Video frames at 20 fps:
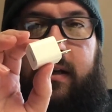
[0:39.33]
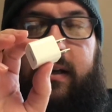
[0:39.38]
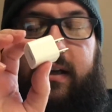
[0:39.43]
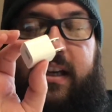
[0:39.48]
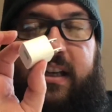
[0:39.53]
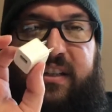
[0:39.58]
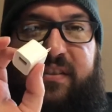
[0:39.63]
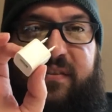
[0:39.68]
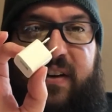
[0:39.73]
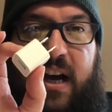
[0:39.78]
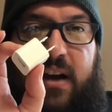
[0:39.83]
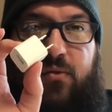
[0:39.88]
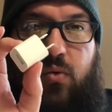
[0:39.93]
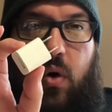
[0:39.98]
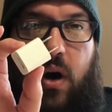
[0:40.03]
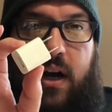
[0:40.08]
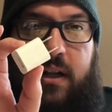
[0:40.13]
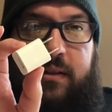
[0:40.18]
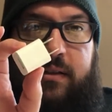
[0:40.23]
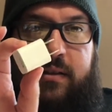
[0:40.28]
is five
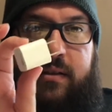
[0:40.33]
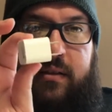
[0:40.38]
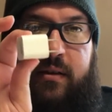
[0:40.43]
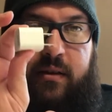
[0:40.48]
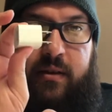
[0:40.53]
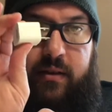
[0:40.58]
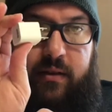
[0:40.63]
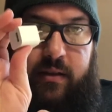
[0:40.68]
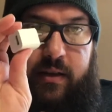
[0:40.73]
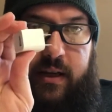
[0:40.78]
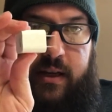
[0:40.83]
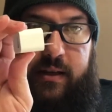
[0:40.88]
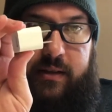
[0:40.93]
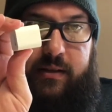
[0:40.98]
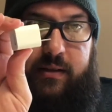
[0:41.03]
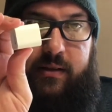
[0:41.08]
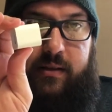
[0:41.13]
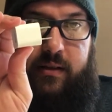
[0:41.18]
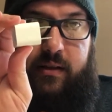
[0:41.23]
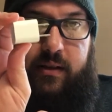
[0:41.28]
watts.
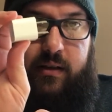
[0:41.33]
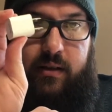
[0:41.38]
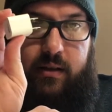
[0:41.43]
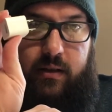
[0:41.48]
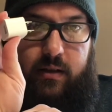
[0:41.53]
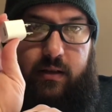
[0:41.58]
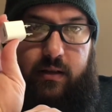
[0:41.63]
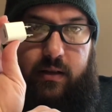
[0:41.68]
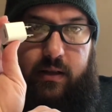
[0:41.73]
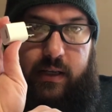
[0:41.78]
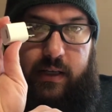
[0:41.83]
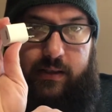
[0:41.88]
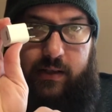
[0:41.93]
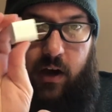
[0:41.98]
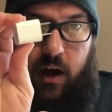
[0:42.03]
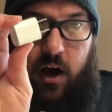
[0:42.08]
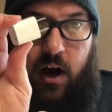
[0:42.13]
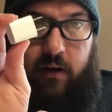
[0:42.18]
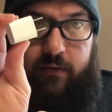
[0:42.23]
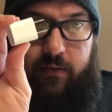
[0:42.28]
This is
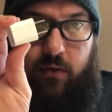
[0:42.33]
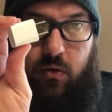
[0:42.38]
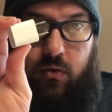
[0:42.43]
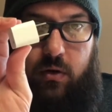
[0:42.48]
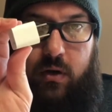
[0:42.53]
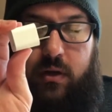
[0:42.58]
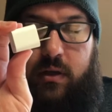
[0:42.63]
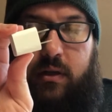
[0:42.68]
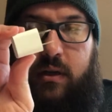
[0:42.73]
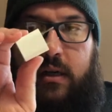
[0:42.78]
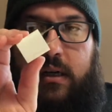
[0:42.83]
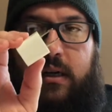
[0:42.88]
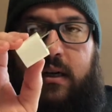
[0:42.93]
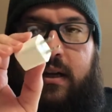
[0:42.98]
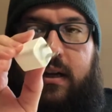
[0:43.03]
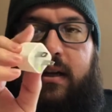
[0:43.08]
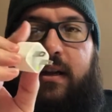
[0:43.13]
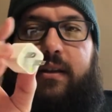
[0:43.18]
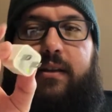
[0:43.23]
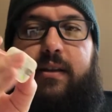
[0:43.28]
awful.
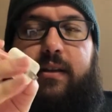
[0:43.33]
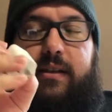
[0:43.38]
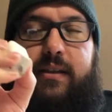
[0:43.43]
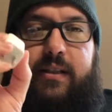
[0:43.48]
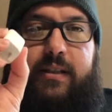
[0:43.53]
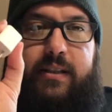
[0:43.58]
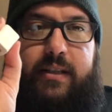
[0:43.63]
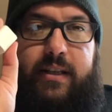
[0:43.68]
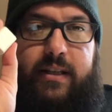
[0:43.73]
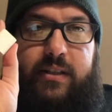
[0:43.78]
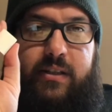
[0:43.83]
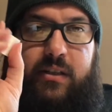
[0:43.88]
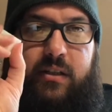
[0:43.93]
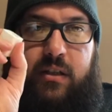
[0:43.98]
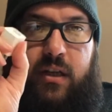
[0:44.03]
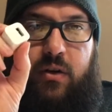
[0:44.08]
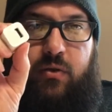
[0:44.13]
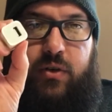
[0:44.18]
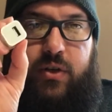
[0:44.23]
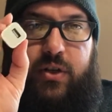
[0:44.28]
This is the
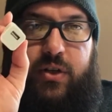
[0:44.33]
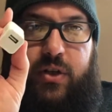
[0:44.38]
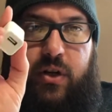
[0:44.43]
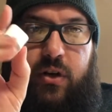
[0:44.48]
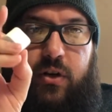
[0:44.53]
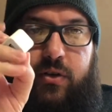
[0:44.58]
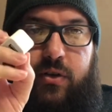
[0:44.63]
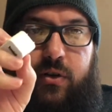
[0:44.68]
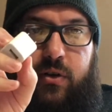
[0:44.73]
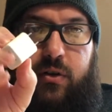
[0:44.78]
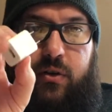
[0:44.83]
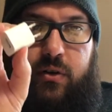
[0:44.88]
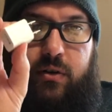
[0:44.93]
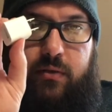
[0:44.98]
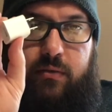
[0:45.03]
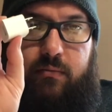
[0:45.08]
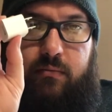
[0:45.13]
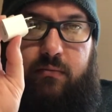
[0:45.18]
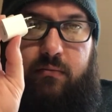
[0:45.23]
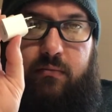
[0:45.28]
slowest charger
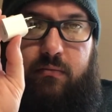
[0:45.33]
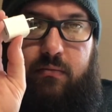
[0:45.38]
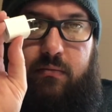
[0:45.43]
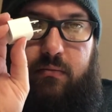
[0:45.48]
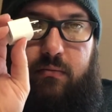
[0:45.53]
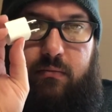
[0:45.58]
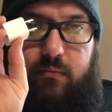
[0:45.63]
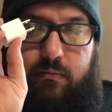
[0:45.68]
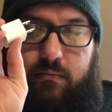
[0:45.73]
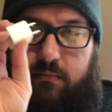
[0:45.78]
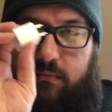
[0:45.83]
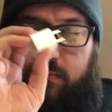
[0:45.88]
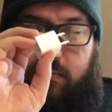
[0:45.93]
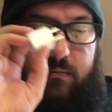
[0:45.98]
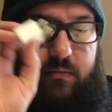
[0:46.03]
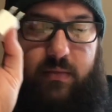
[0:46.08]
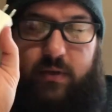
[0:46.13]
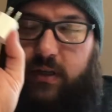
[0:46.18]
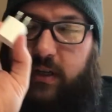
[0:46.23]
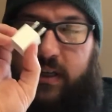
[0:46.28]

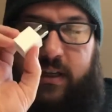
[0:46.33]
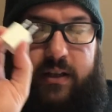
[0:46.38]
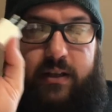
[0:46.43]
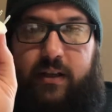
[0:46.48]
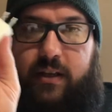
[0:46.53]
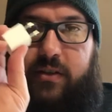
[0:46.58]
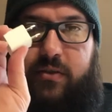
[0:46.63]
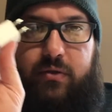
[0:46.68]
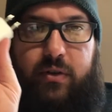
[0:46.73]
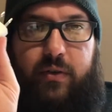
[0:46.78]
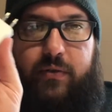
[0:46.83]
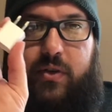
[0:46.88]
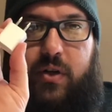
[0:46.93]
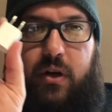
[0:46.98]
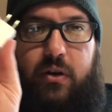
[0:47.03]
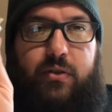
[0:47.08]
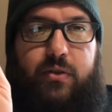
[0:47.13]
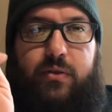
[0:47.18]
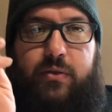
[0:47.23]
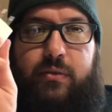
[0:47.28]
in the history of
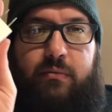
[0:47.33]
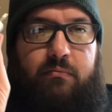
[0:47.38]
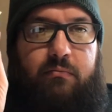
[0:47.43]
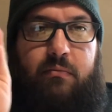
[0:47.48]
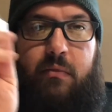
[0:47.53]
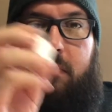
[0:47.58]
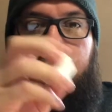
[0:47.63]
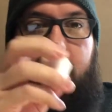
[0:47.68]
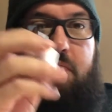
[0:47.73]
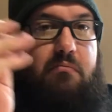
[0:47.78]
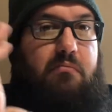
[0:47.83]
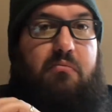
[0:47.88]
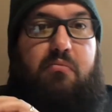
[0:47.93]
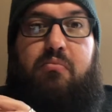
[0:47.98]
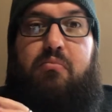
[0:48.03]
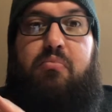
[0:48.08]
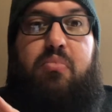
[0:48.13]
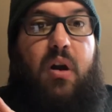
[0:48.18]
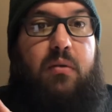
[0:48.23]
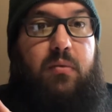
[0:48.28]
chargers.
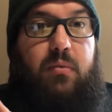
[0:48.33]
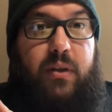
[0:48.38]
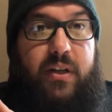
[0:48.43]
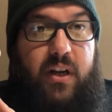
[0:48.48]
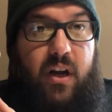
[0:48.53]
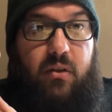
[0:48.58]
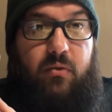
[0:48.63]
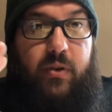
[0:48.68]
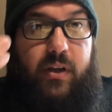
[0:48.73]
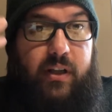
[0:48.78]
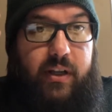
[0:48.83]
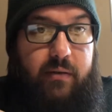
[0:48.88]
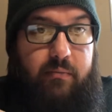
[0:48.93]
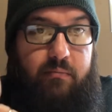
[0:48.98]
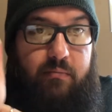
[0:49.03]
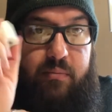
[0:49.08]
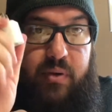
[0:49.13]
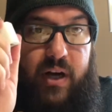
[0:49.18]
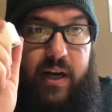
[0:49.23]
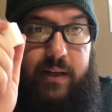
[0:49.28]
Probably not really,
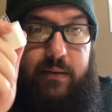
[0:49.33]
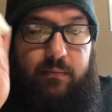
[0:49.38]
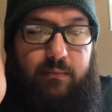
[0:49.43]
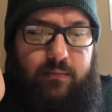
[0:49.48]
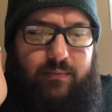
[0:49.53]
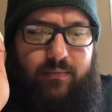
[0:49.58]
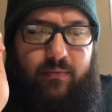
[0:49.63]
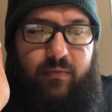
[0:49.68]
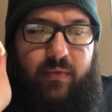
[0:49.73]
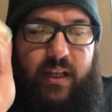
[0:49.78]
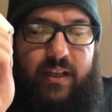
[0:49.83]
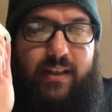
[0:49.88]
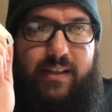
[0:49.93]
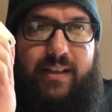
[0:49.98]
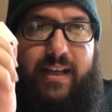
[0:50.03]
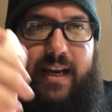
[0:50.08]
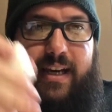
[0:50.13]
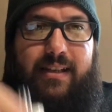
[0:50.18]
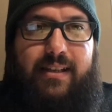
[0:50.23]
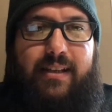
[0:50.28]
but in this
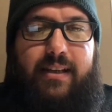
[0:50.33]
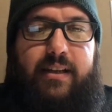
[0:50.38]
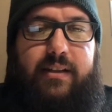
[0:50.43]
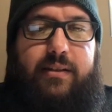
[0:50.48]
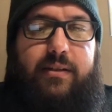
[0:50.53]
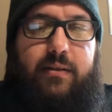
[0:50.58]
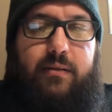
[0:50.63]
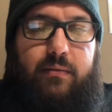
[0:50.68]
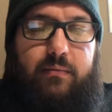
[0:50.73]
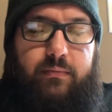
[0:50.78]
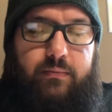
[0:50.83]
case it is.